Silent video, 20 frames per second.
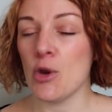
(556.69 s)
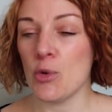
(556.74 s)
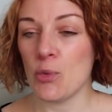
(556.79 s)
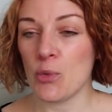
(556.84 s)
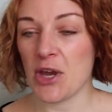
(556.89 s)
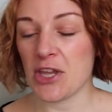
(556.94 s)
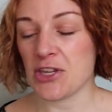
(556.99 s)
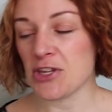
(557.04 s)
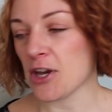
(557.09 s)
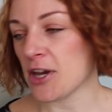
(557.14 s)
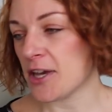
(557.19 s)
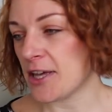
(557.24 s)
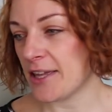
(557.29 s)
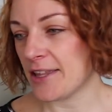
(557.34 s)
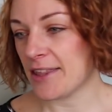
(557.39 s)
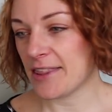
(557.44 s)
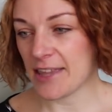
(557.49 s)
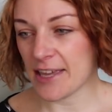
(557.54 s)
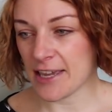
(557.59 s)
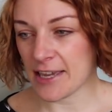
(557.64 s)
which I
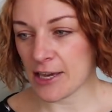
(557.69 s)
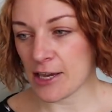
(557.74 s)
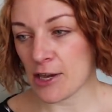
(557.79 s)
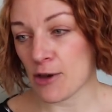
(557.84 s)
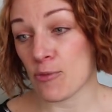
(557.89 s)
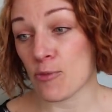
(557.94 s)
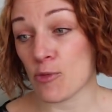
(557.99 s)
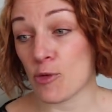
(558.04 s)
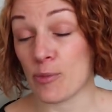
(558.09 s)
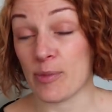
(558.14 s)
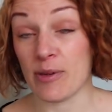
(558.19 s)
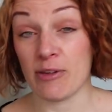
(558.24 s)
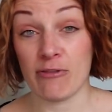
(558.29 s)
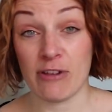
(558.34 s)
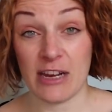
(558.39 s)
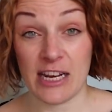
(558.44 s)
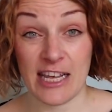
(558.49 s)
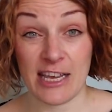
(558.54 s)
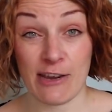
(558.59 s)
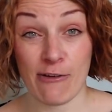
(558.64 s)
think will be
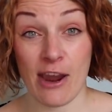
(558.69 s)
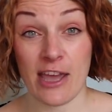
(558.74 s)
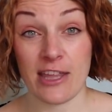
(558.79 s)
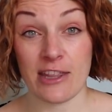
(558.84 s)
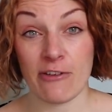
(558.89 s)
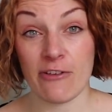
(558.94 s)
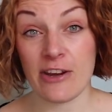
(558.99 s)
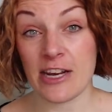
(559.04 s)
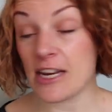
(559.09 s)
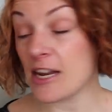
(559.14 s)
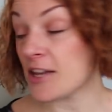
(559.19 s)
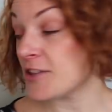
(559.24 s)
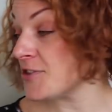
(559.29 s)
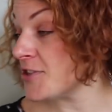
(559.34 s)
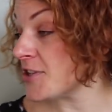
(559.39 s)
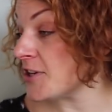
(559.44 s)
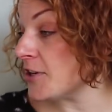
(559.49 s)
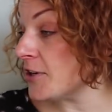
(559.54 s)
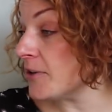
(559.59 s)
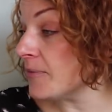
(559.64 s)
really great. They're in
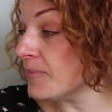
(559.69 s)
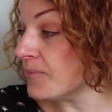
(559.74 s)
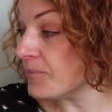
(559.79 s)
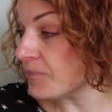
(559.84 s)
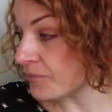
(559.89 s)
London,